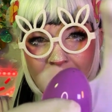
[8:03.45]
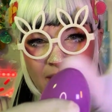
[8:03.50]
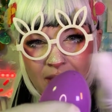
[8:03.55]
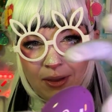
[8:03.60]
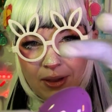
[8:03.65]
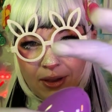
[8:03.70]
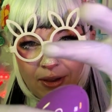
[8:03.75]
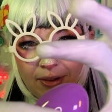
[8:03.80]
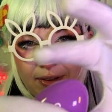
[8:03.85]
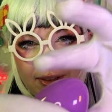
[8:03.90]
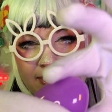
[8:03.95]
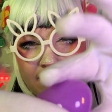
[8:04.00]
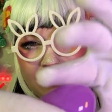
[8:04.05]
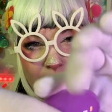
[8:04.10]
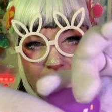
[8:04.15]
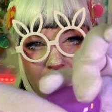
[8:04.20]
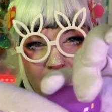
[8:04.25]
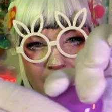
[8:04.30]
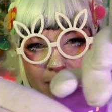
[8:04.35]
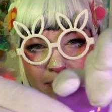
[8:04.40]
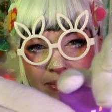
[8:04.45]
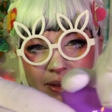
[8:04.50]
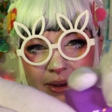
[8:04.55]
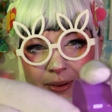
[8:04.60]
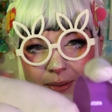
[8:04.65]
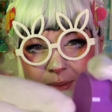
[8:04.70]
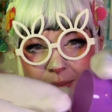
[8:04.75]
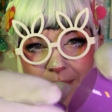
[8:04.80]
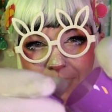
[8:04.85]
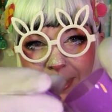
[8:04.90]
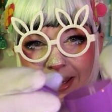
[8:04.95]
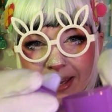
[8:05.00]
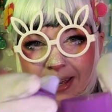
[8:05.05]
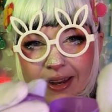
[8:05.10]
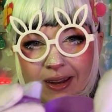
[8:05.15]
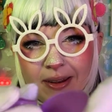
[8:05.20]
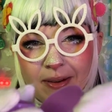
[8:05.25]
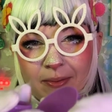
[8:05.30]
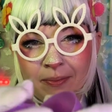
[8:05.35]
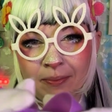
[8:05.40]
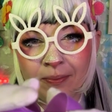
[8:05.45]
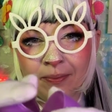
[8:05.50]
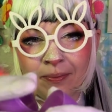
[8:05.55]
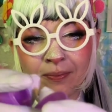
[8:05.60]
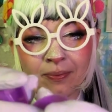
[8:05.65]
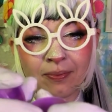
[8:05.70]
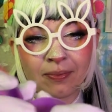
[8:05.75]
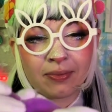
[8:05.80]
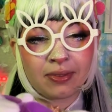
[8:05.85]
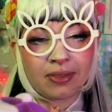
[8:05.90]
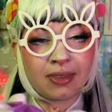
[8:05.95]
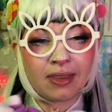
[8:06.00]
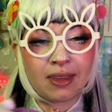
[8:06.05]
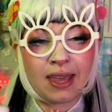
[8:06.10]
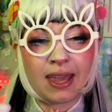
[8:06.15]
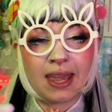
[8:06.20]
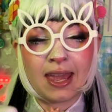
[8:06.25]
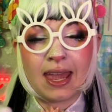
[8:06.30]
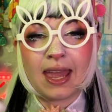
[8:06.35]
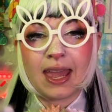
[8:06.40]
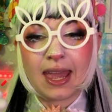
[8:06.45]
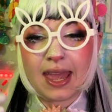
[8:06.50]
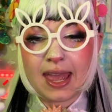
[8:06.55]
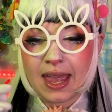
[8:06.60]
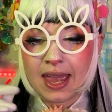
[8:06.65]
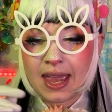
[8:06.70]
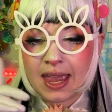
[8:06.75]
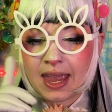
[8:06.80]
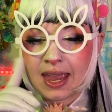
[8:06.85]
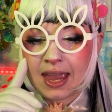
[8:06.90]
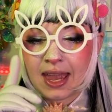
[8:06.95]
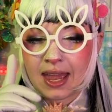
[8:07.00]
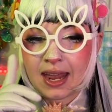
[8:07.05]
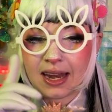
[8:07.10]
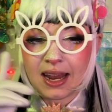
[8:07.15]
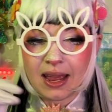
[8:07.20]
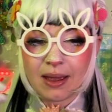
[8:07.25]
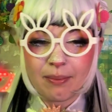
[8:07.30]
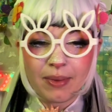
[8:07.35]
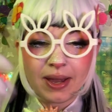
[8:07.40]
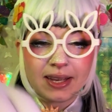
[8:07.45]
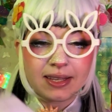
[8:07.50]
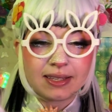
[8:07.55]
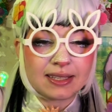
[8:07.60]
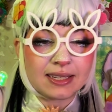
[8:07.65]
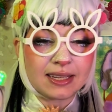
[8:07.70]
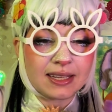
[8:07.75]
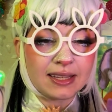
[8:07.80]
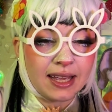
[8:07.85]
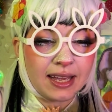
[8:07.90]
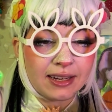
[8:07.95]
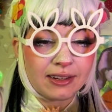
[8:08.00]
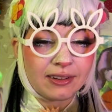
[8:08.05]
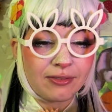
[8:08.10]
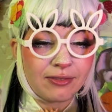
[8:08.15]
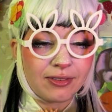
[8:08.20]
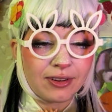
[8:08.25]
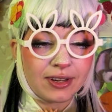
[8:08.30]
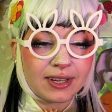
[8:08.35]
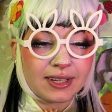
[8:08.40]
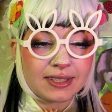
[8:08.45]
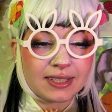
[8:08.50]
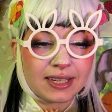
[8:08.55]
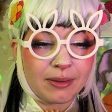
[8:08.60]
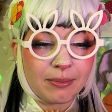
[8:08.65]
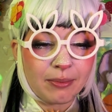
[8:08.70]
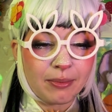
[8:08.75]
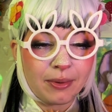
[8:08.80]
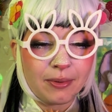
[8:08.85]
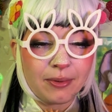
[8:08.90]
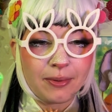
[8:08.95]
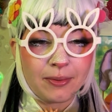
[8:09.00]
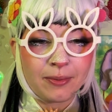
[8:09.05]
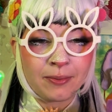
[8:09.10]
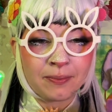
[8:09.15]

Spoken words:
Going to pop it open, and I might select, for example,